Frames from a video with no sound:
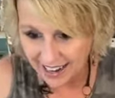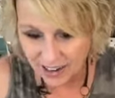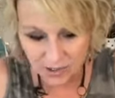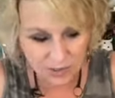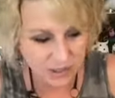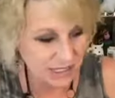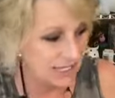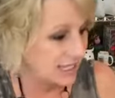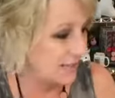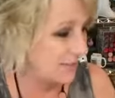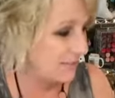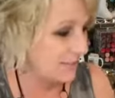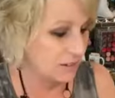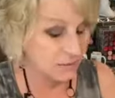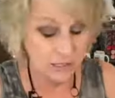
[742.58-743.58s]
it was
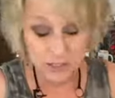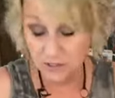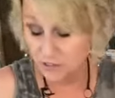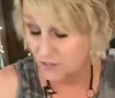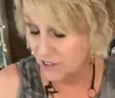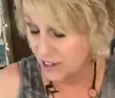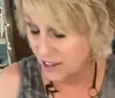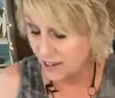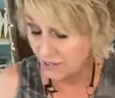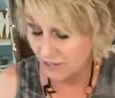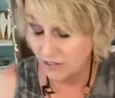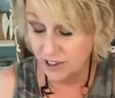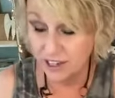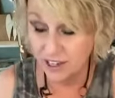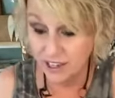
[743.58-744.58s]
it was a fun,
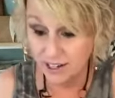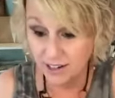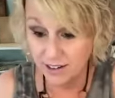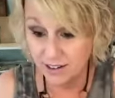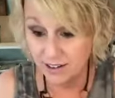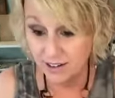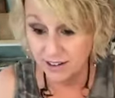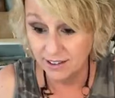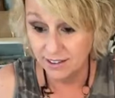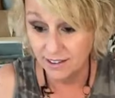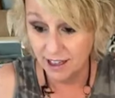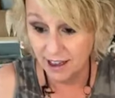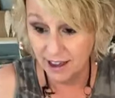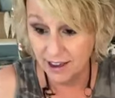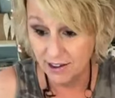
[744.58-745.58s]
fun
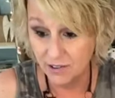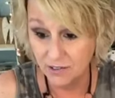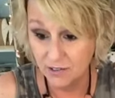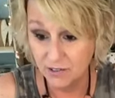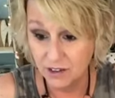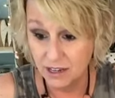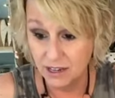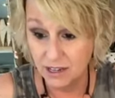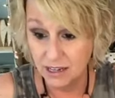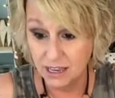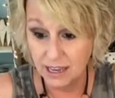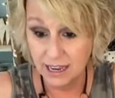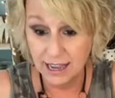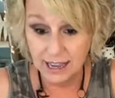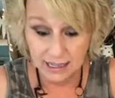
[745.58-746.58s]
live.
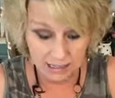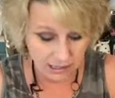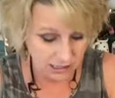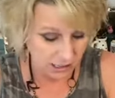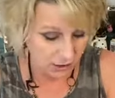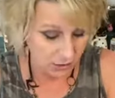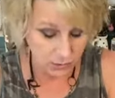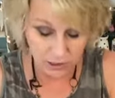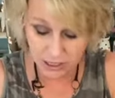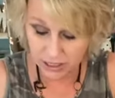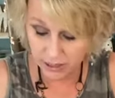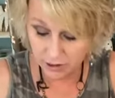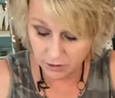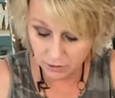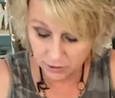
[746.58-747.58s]
I got so
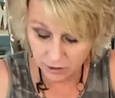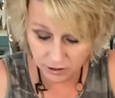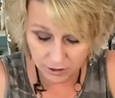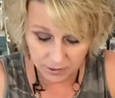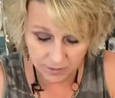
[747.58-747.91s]
tickled.